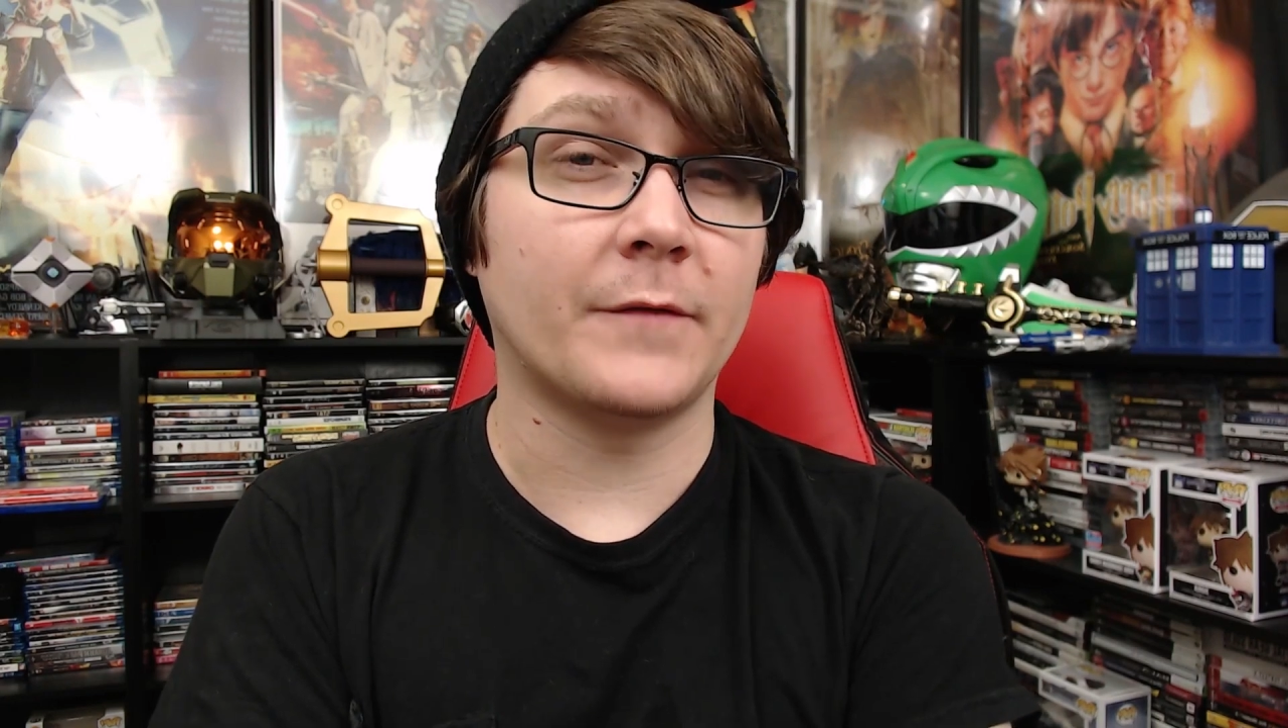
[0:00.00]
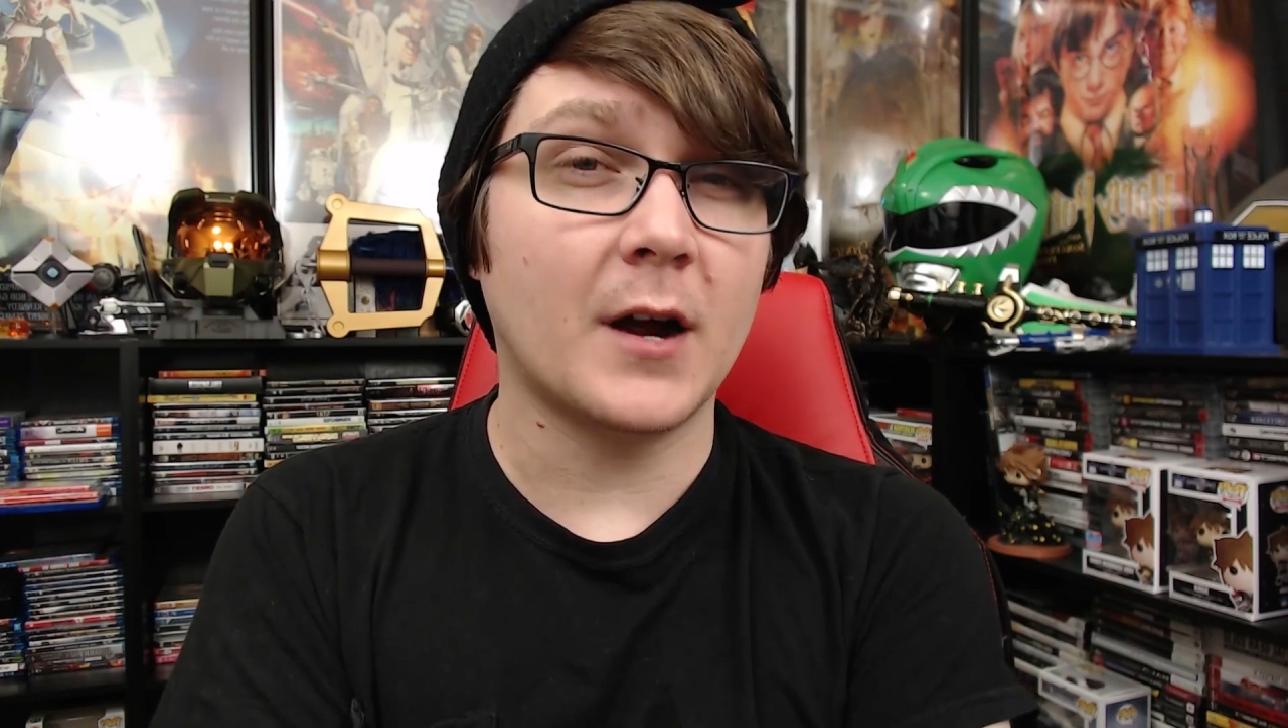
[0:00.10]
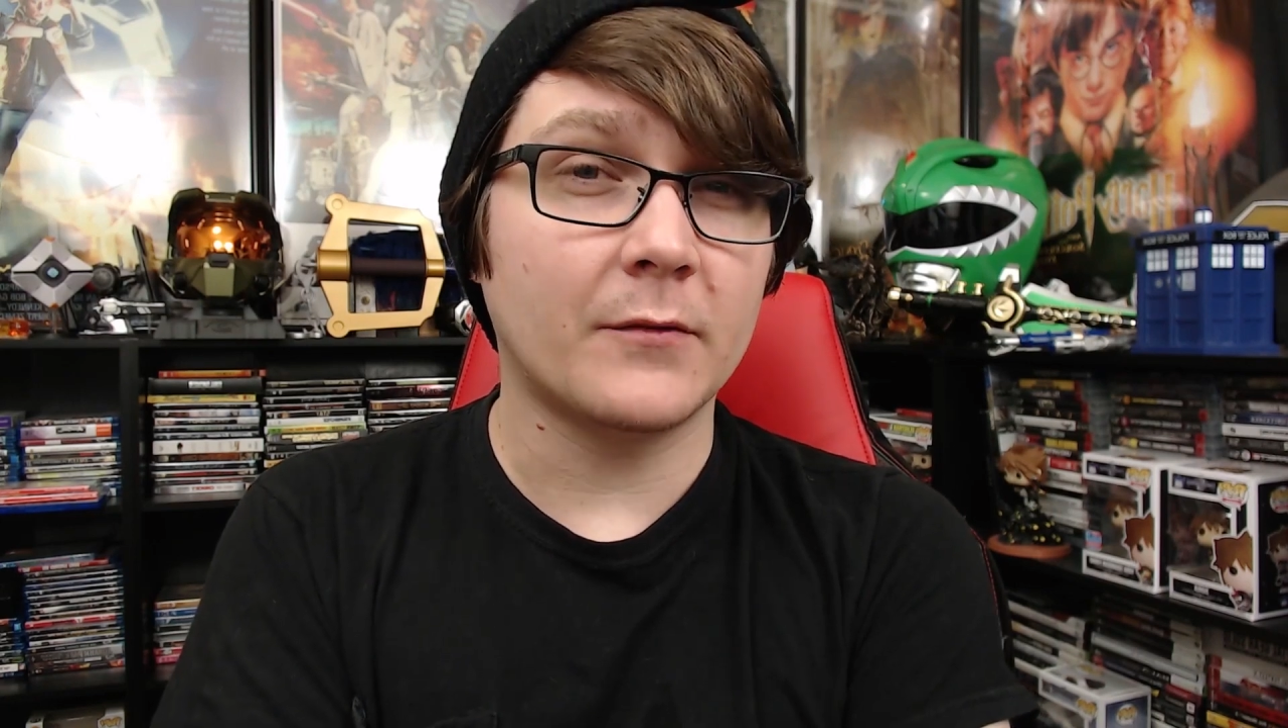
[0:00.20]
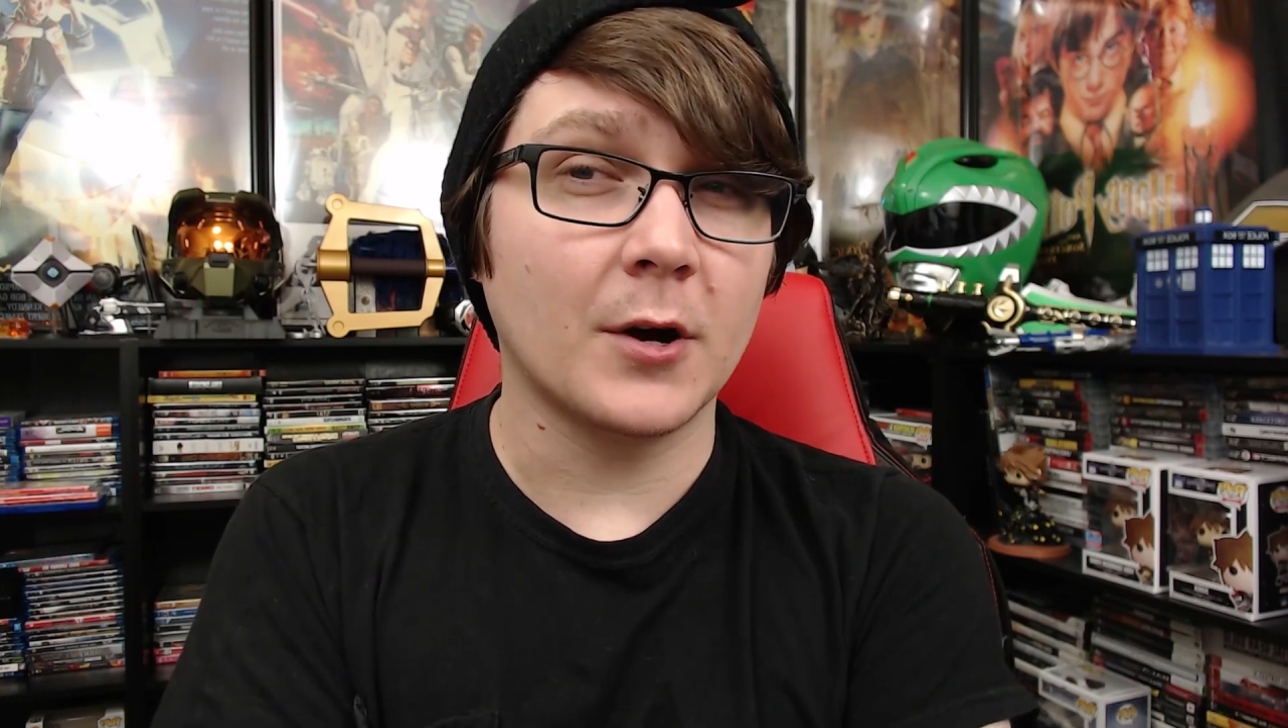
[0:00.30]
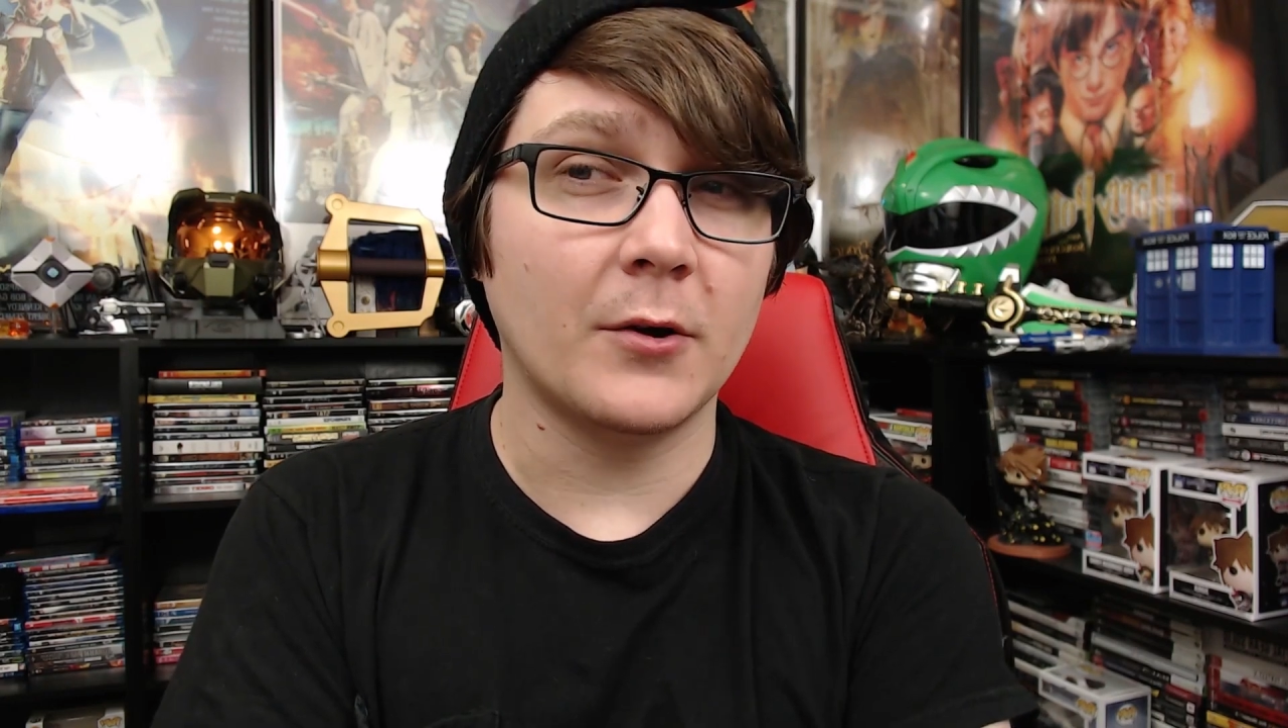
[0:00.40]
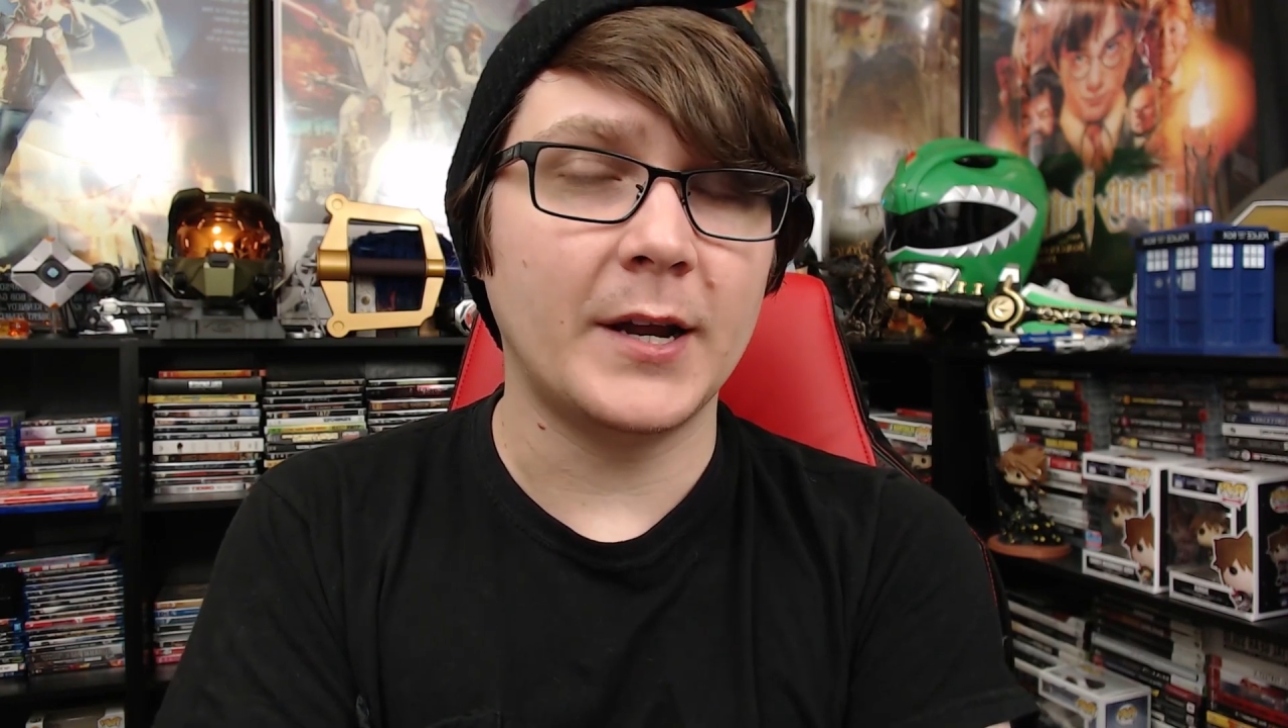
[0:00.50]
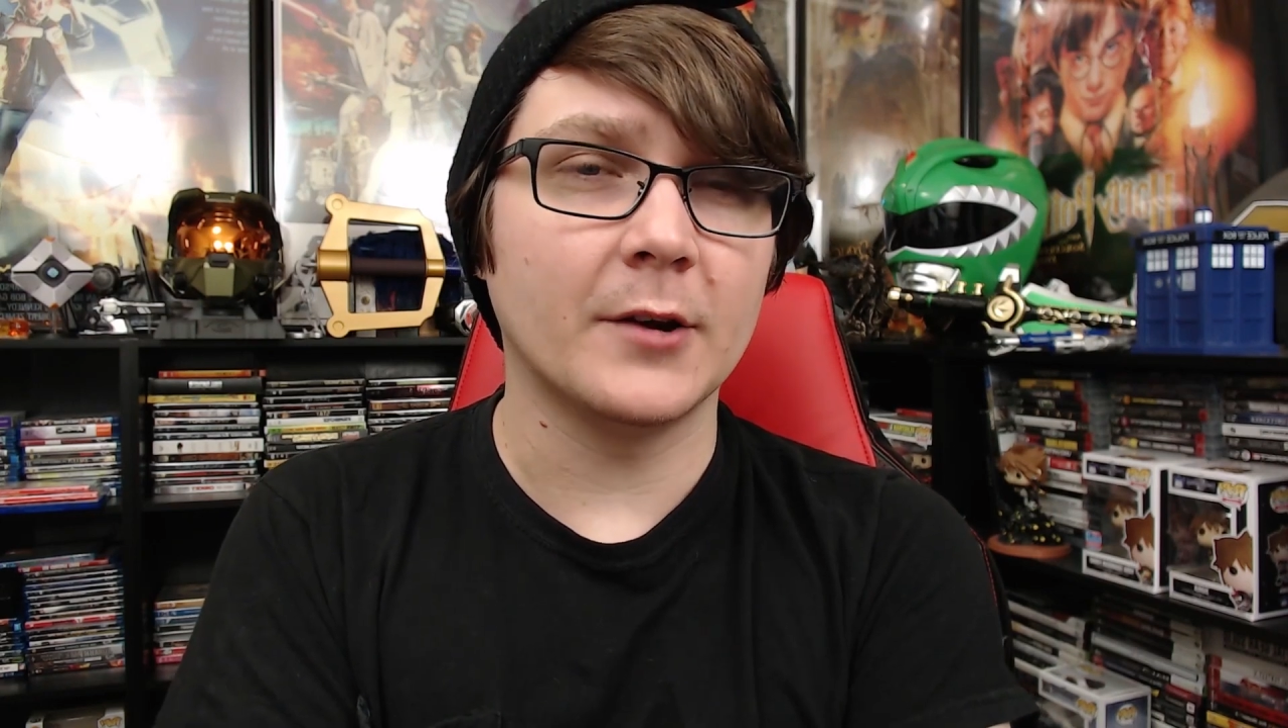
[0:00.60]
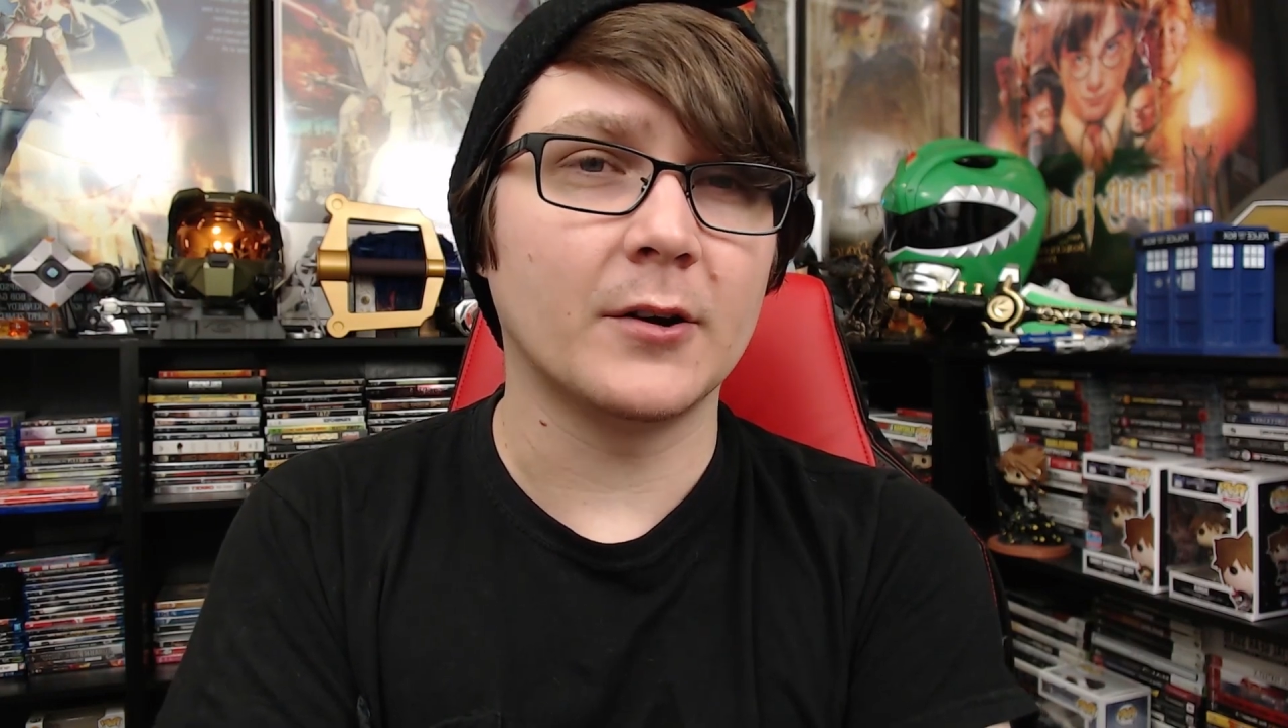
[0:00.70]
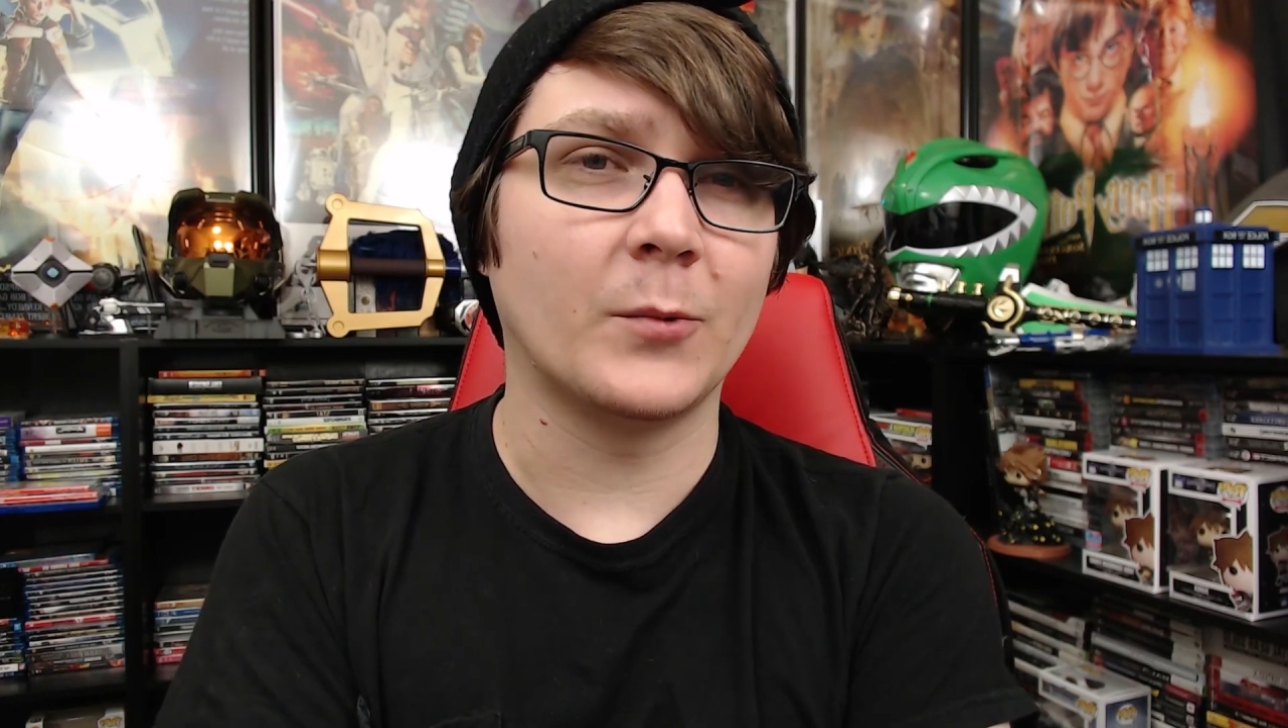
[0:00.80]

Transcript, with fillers: Favreau here,